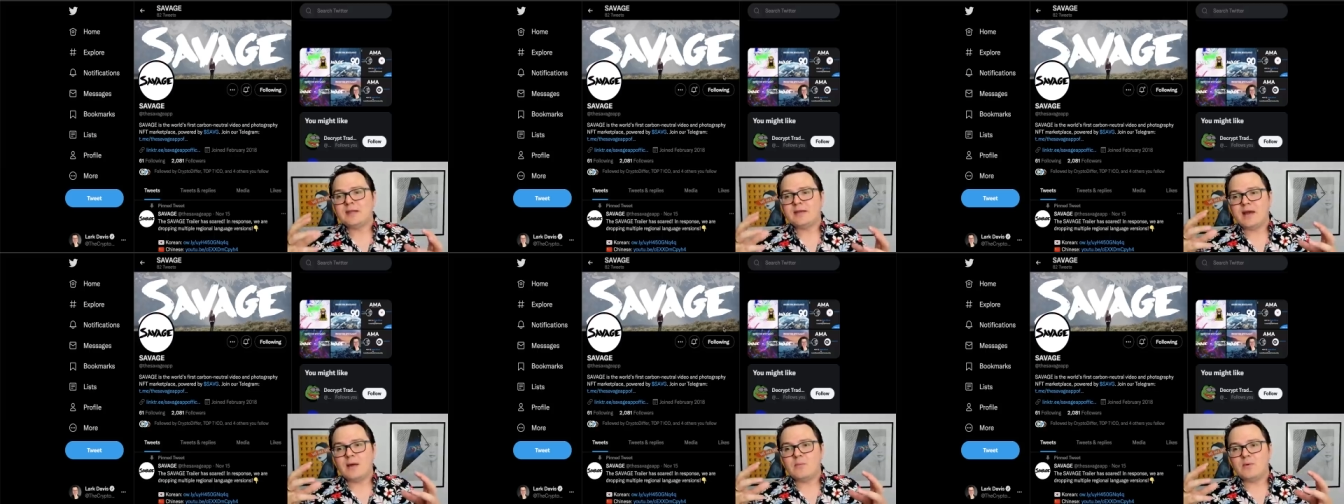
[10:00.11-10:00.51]

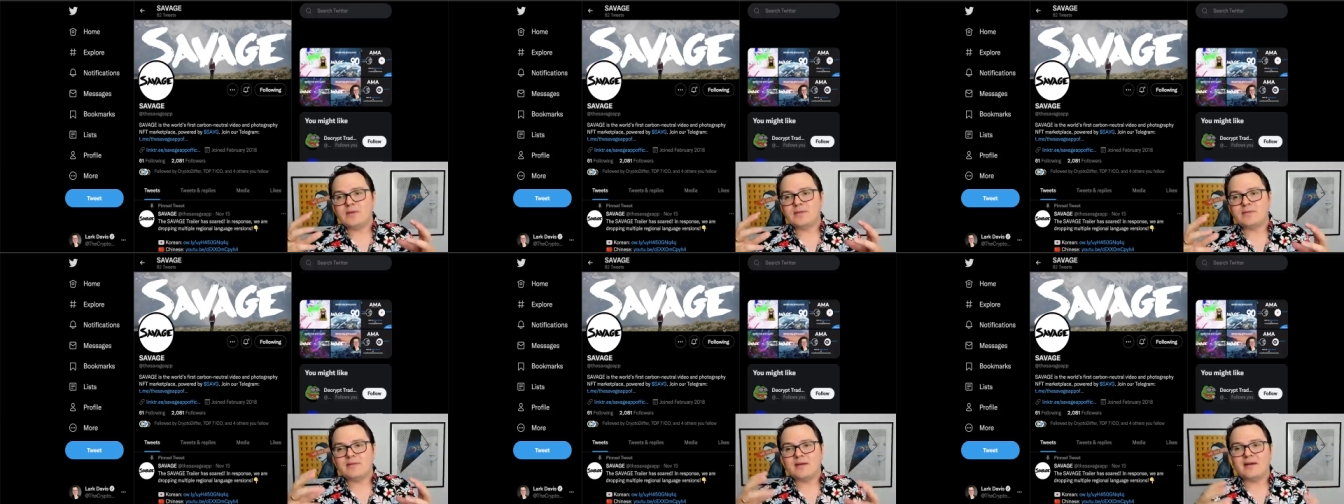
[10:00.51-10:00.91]
come
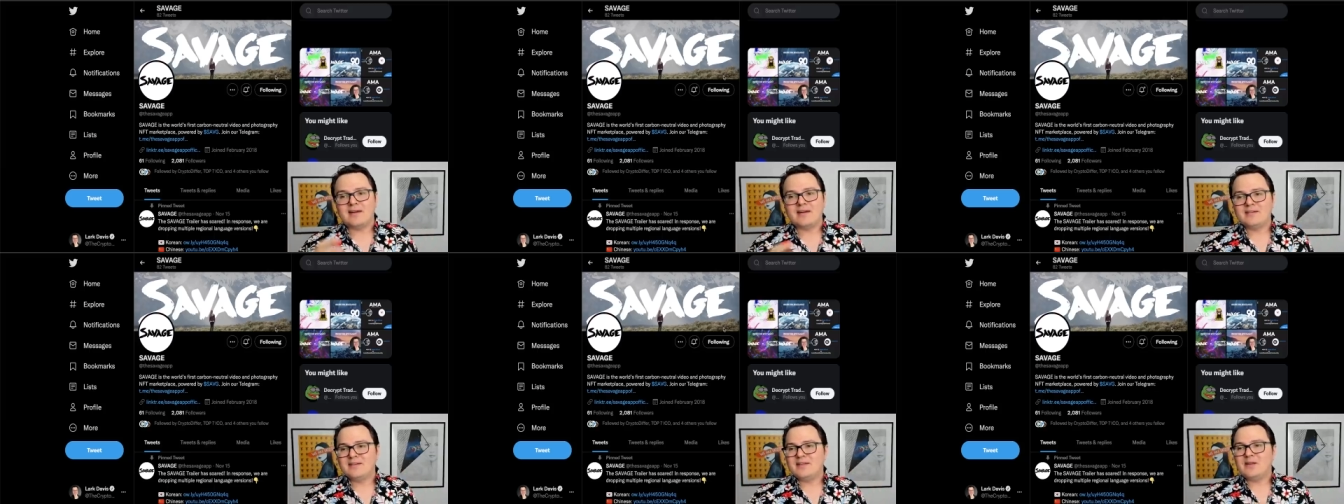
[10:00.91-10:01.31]
with
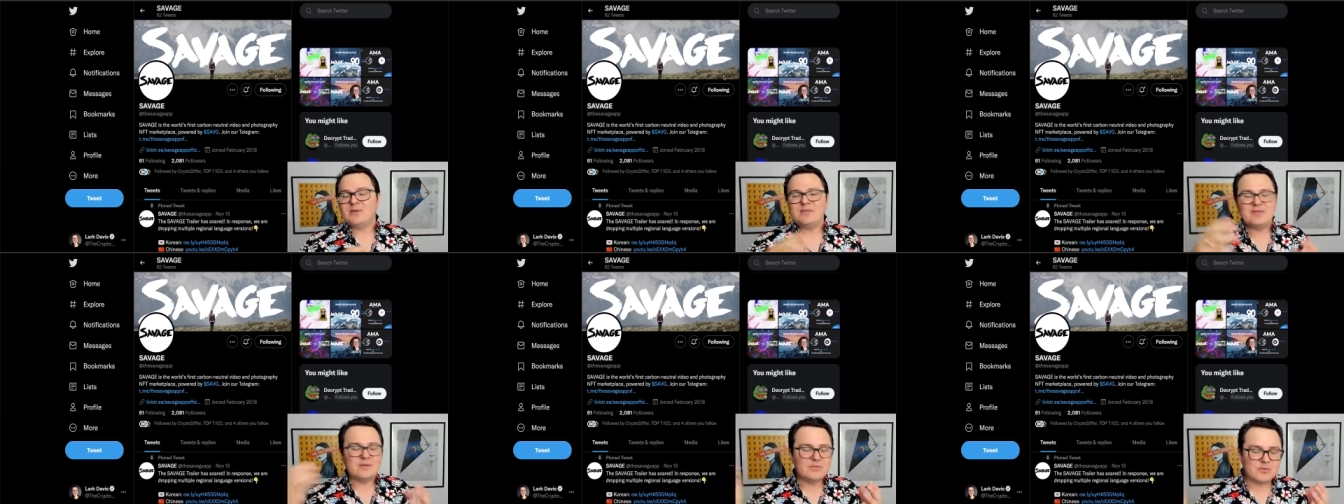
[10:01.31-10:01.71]
uh, you know
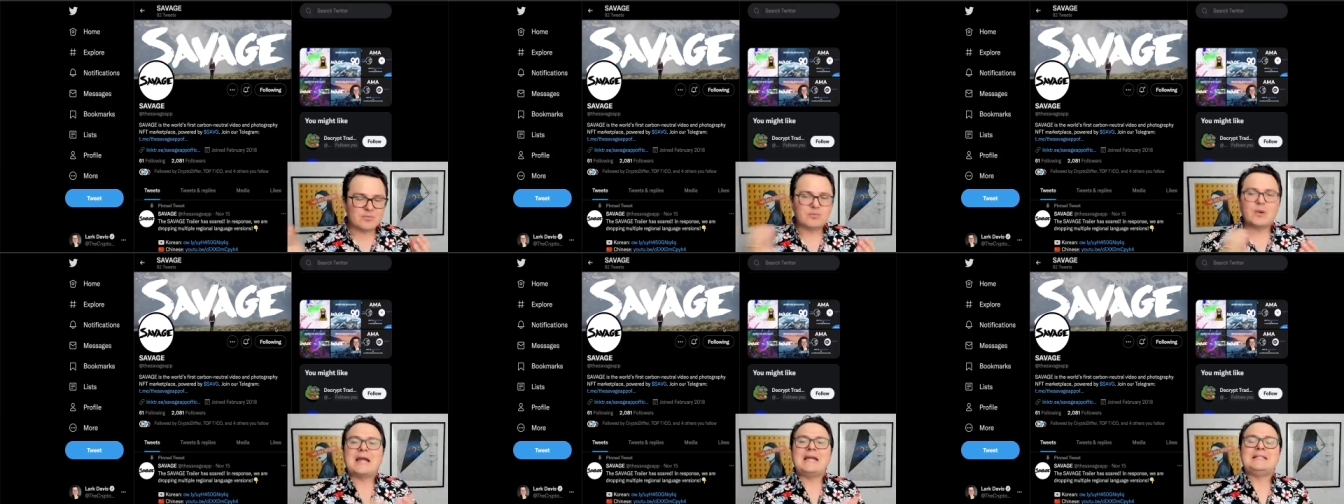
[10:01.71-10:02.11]
the, the
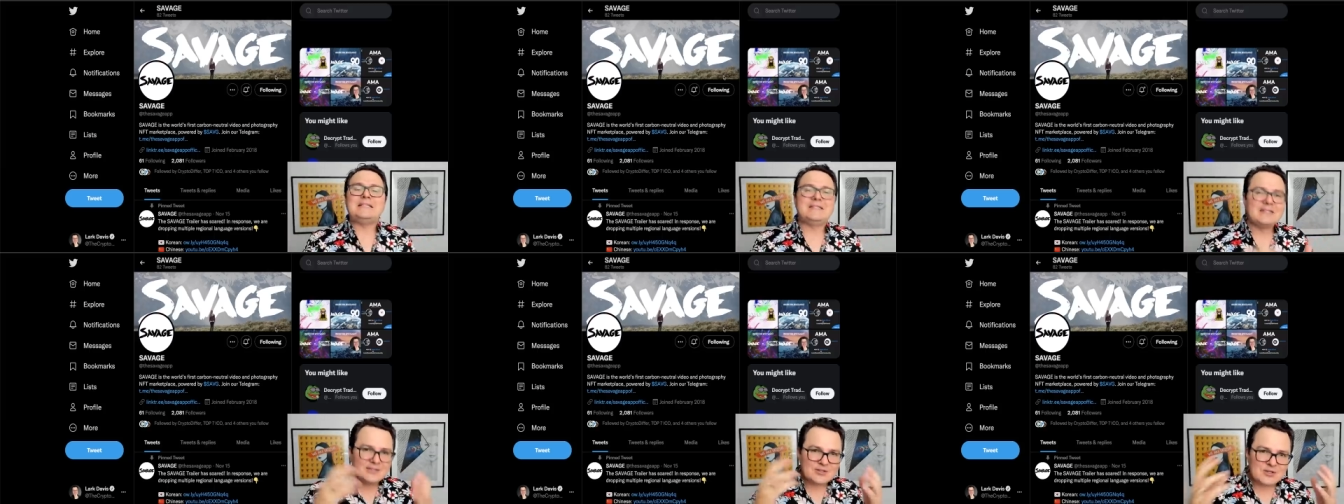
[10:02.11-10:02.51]

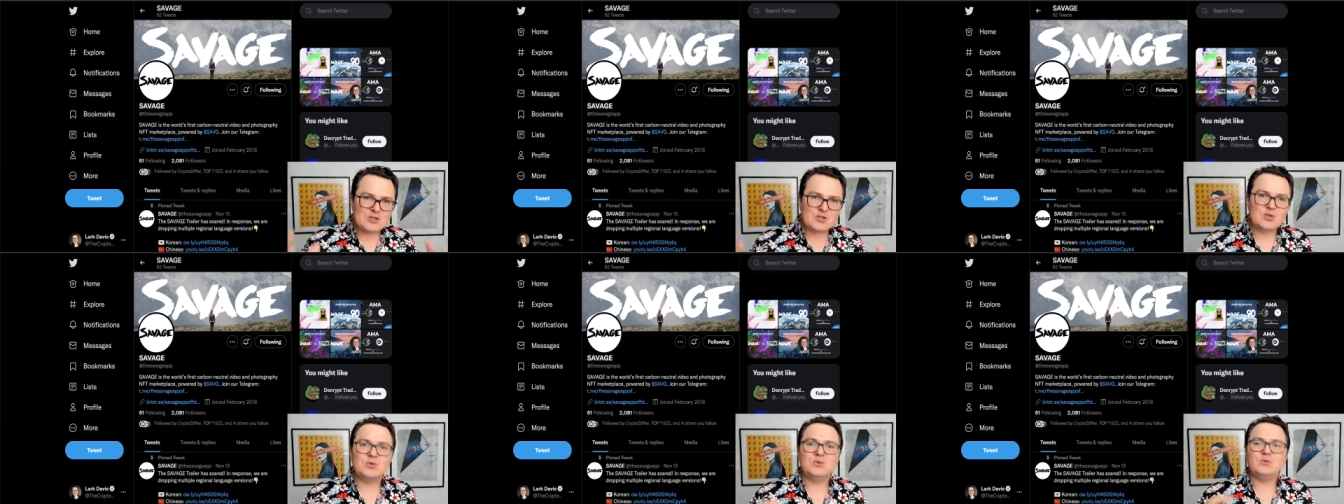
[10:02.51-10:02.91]
rights to
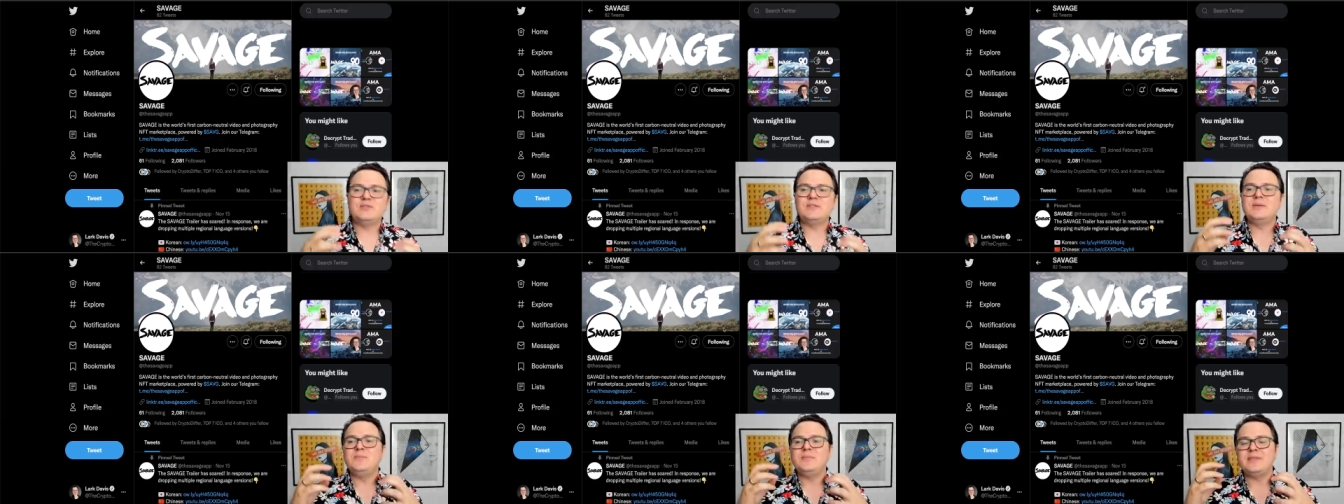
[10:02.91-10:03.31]

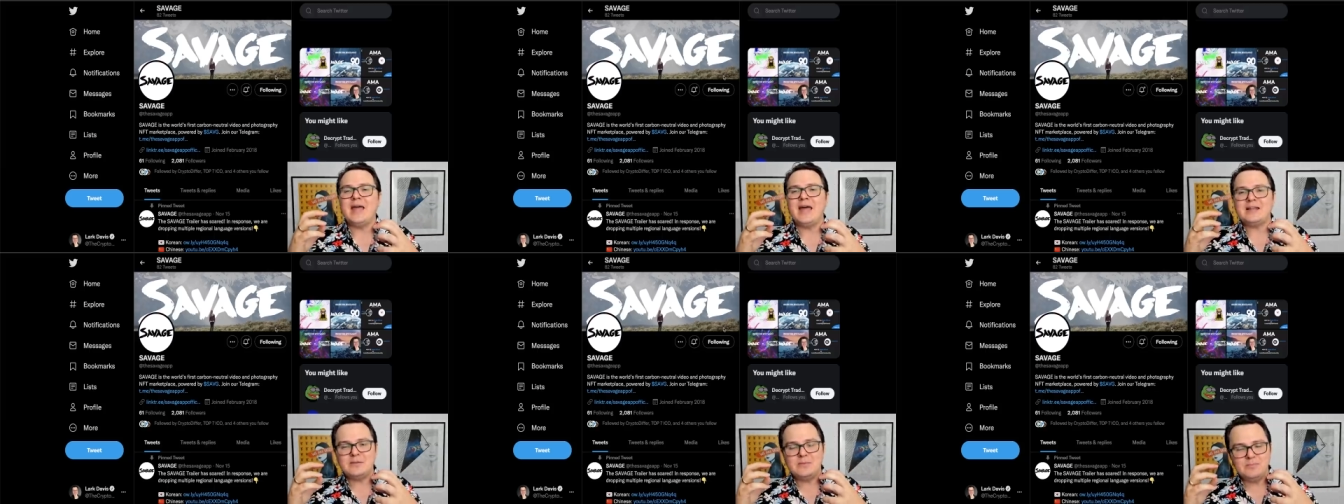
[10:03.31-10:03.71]
use
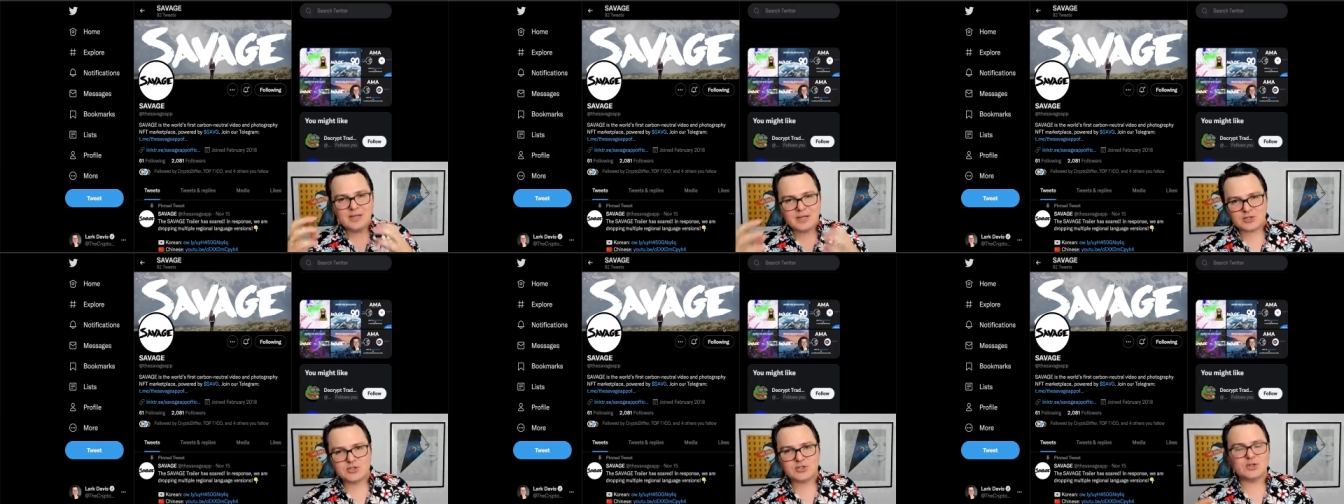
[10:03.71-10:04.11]
that
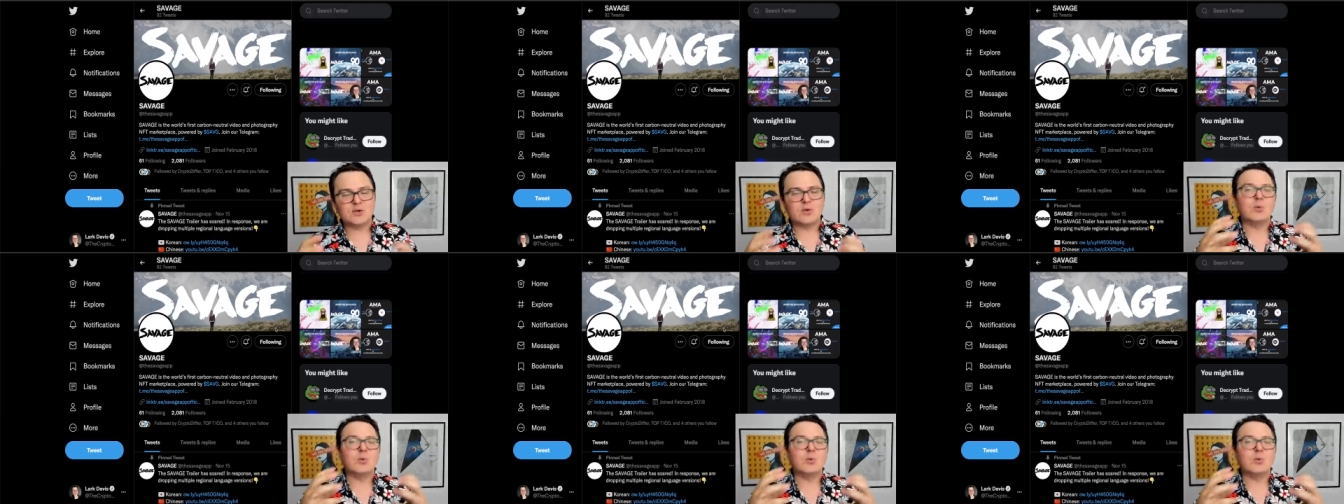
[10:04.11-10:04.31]
picture